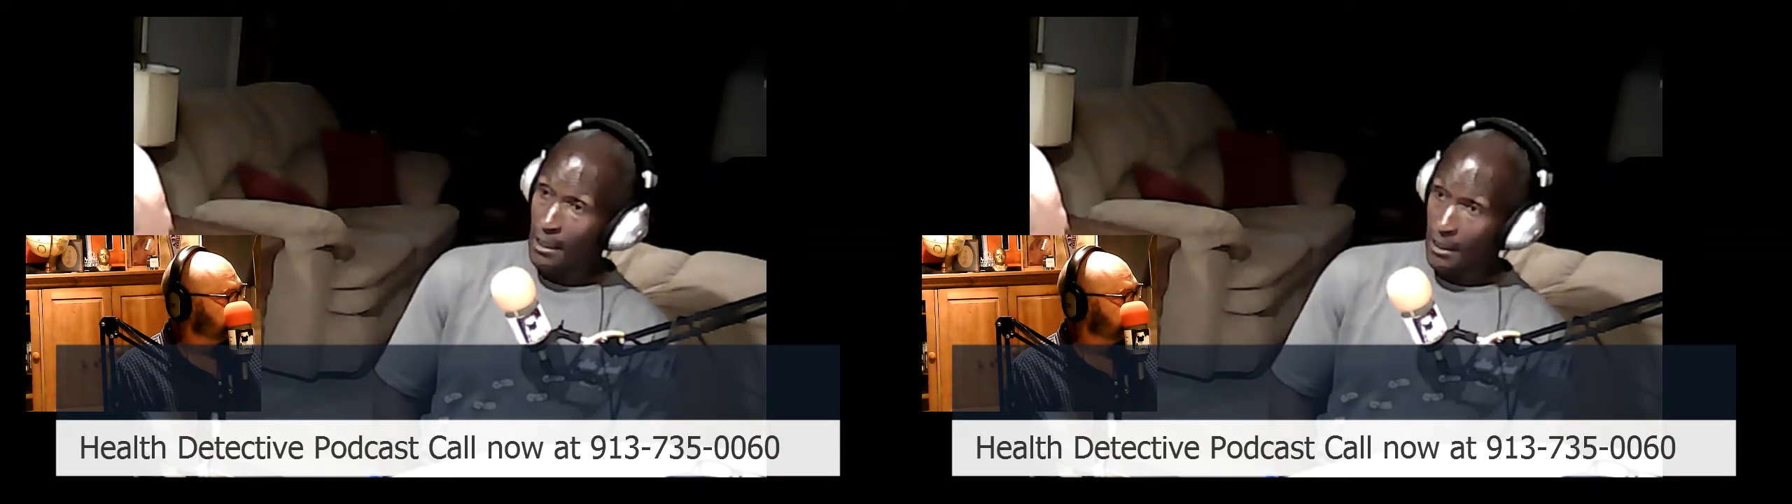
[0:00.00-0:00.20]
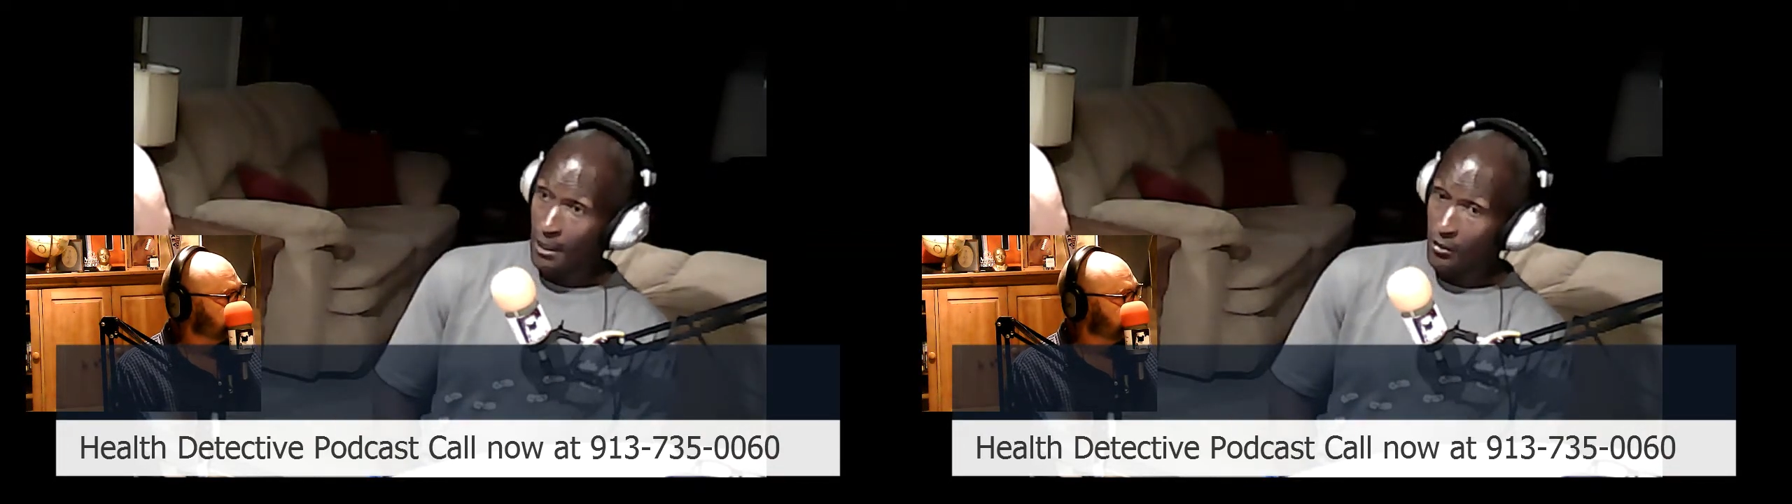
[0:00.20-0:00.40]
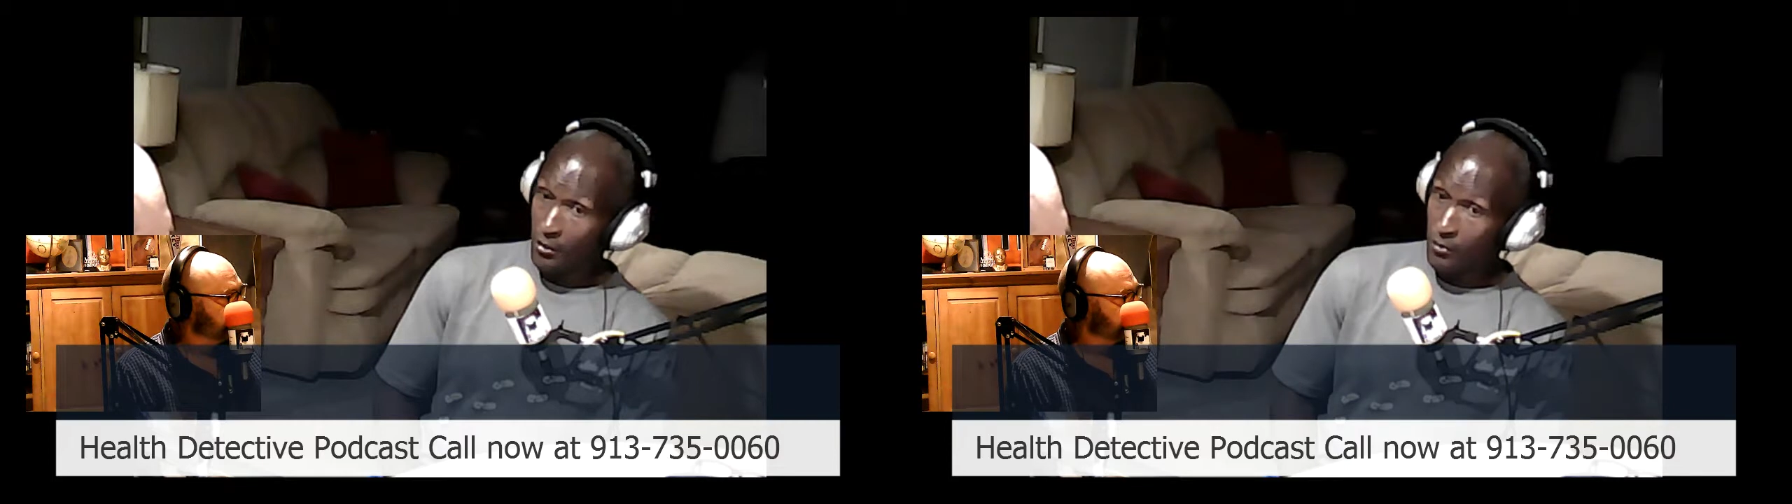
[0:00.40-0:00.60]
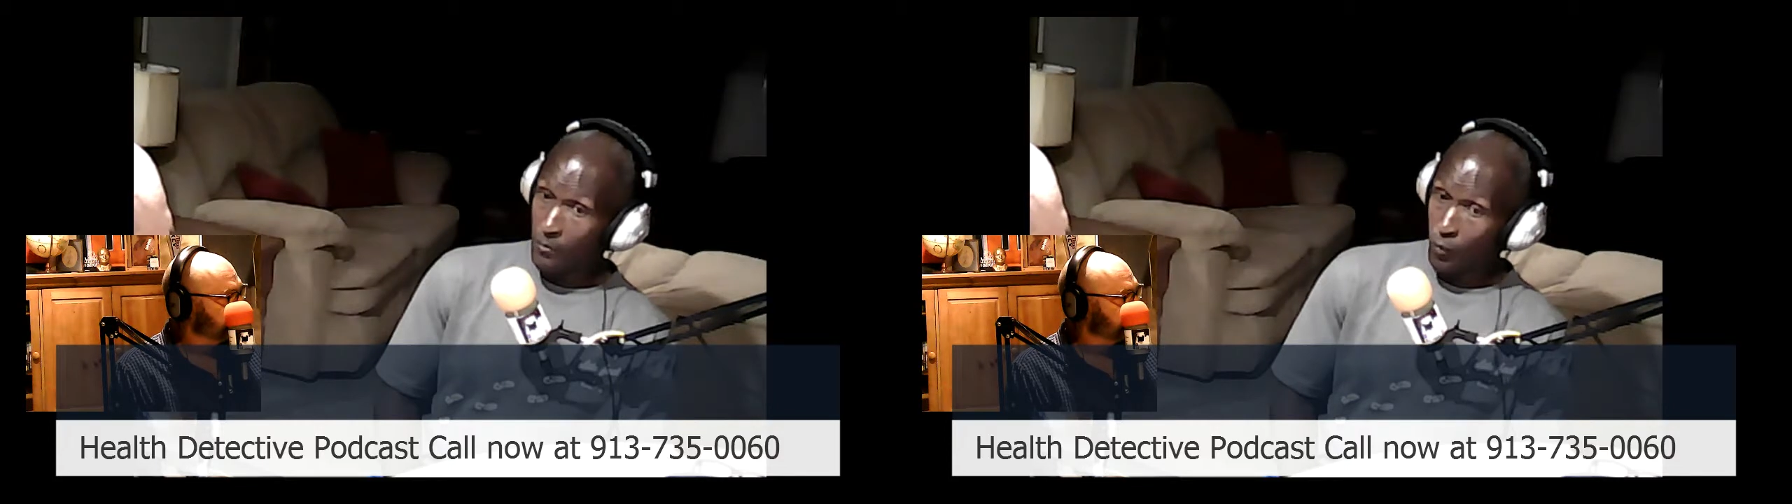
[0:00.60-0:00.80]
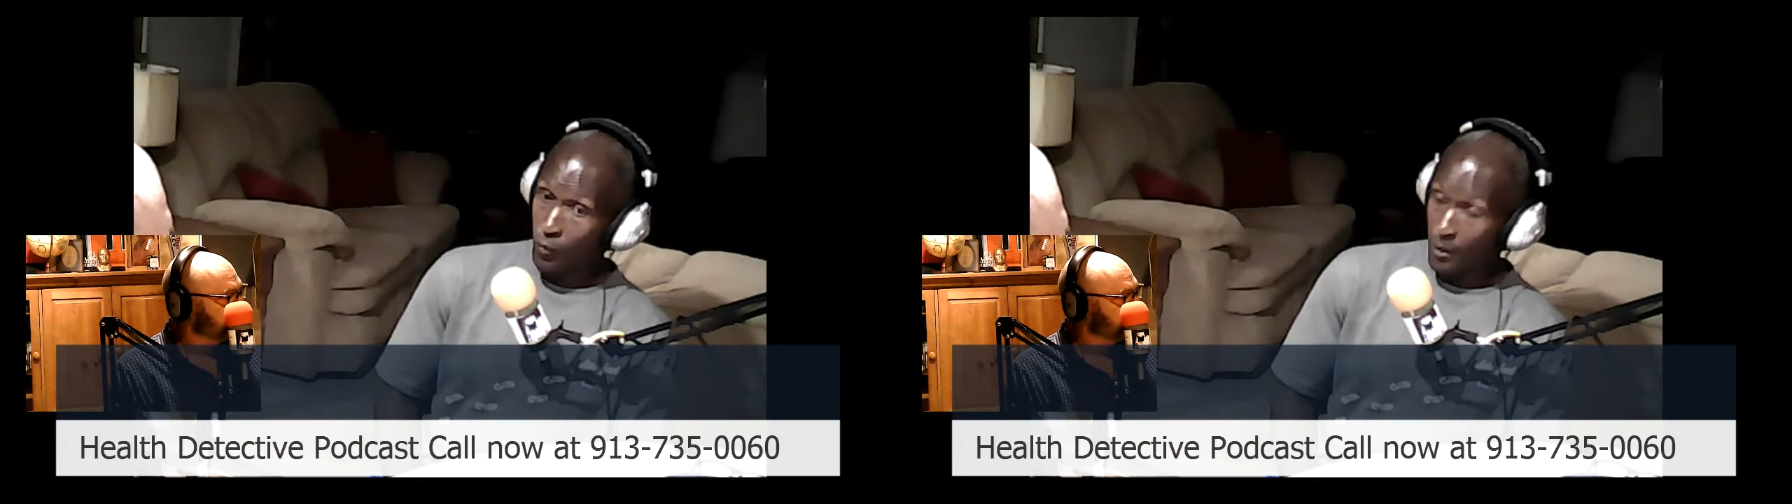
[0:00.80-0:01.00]
is
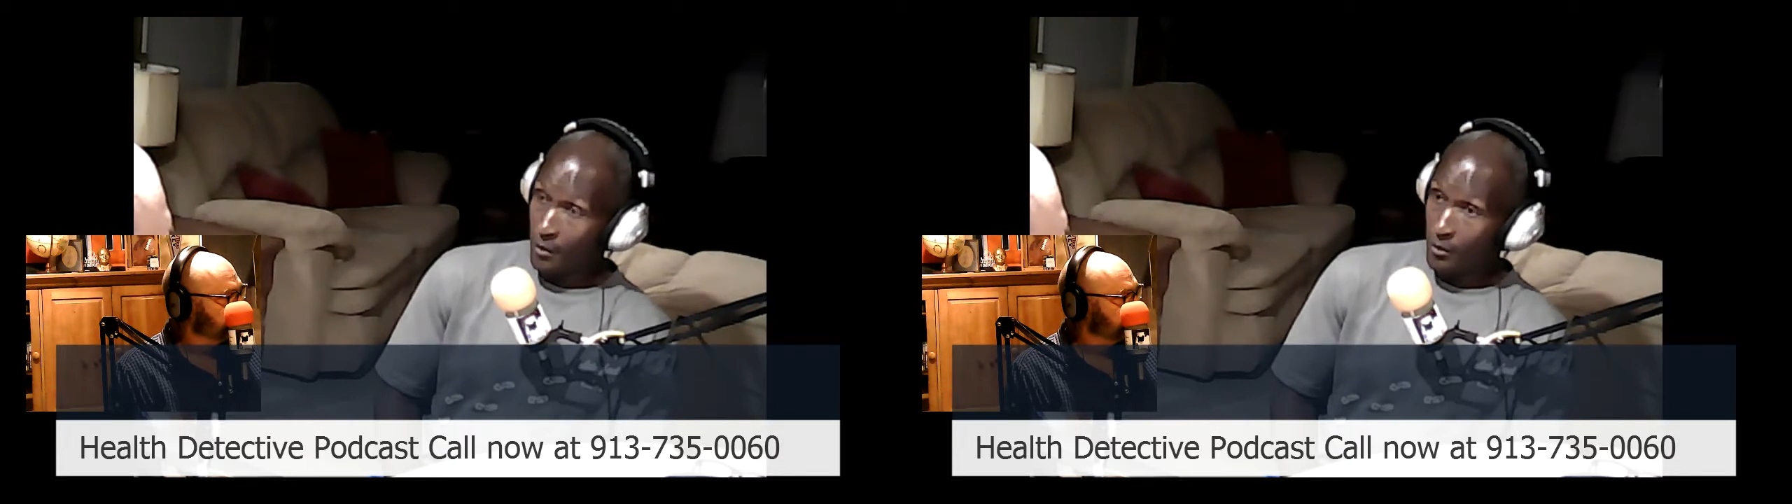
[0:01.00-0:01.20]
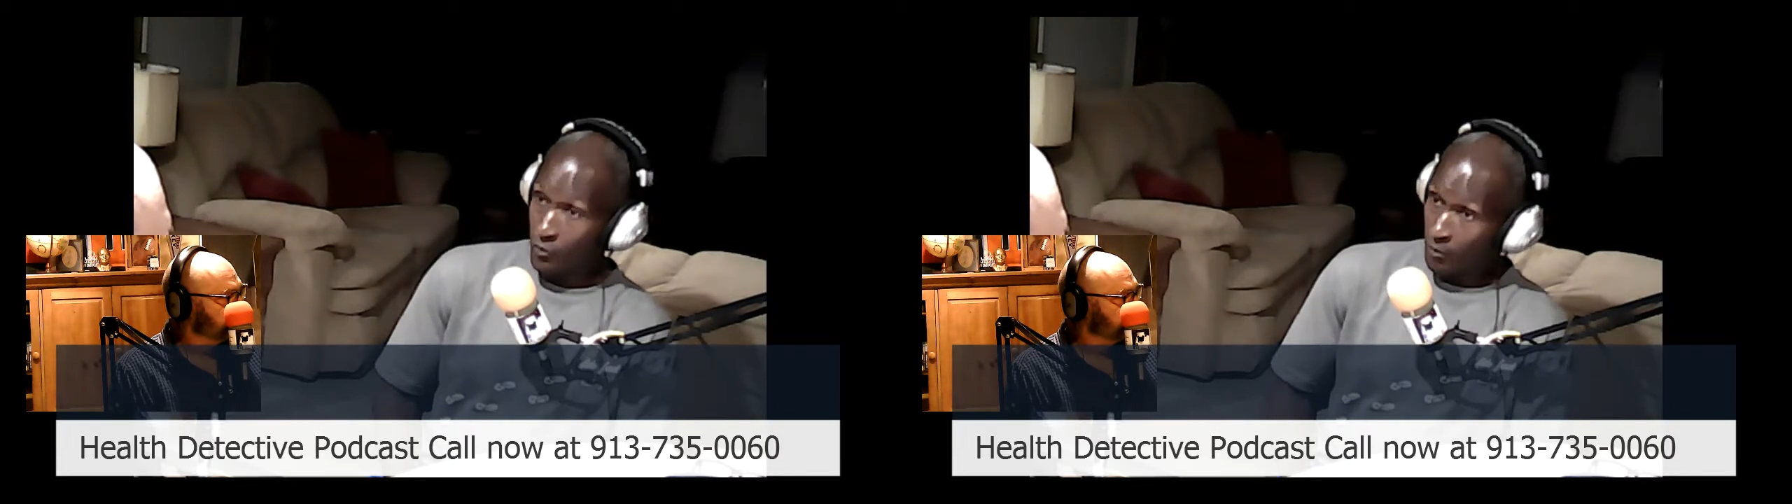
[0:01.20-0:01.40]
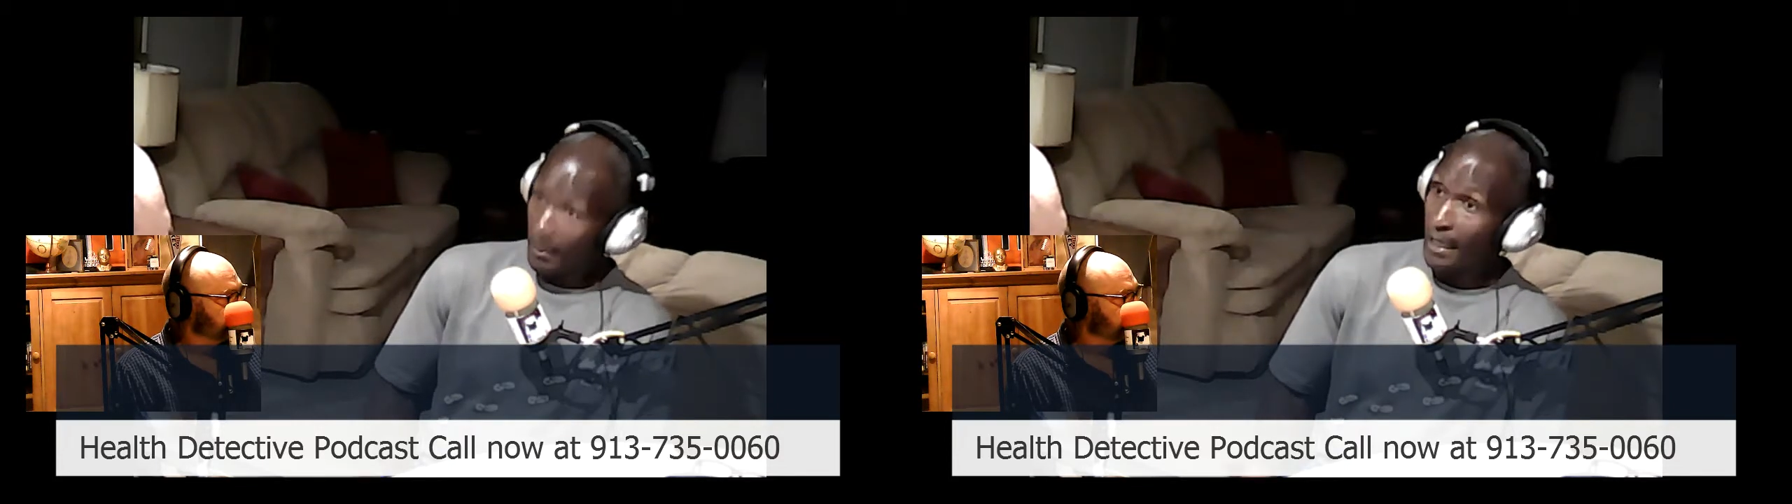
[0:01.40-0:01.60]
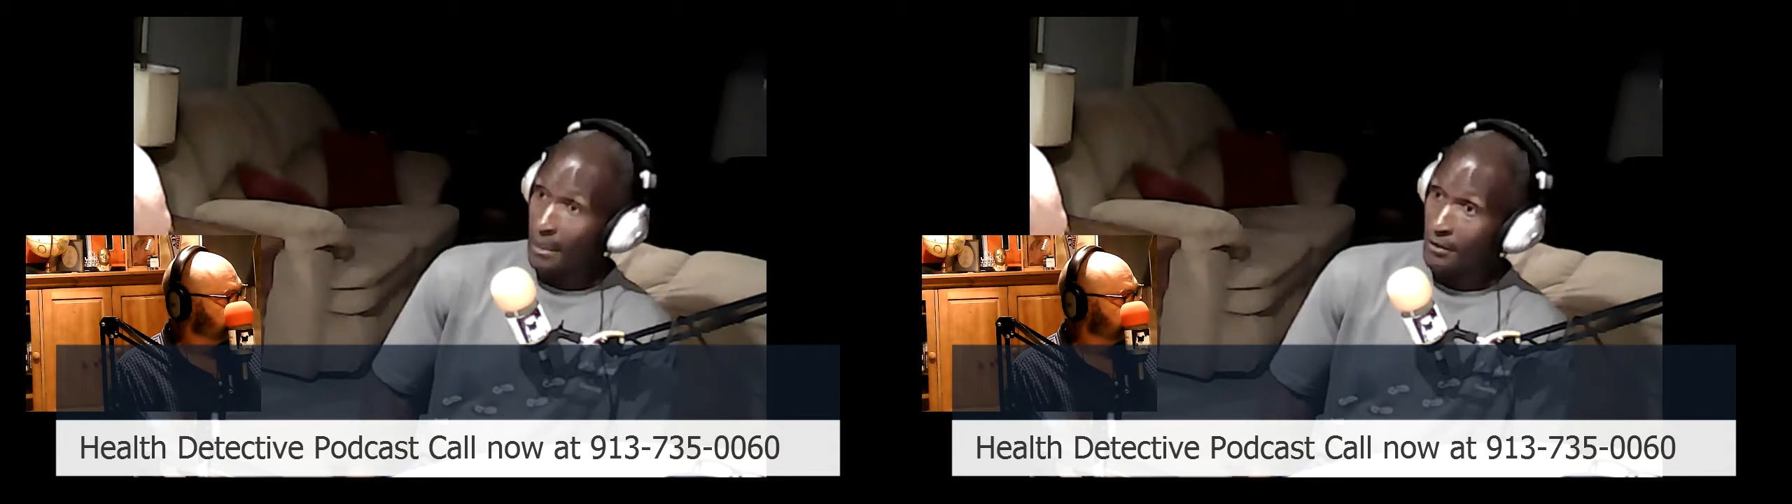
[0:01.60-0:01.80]
your balance.